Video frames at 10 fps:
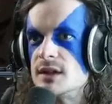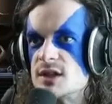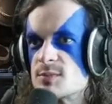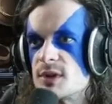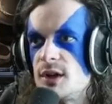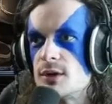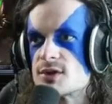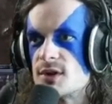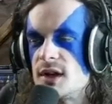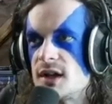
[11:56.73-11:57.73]
players
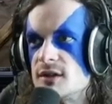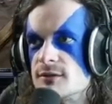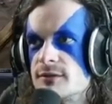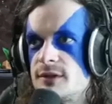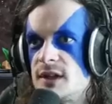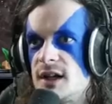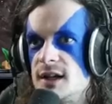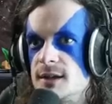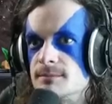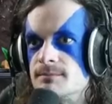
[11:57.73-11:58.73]
are heckin'
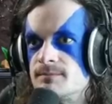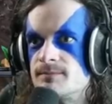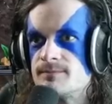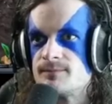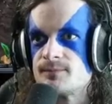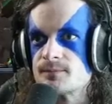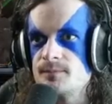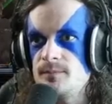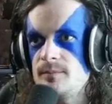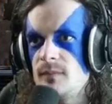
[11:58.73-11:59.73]
flying.
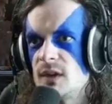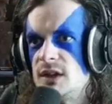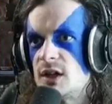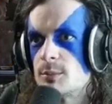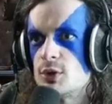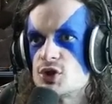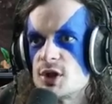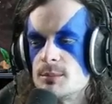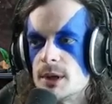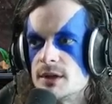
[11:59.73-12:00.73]
They're pushing
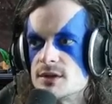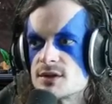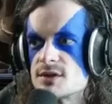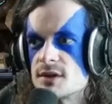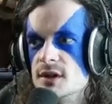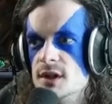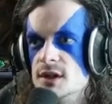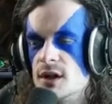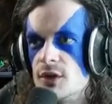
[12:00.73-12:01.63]
buttons on their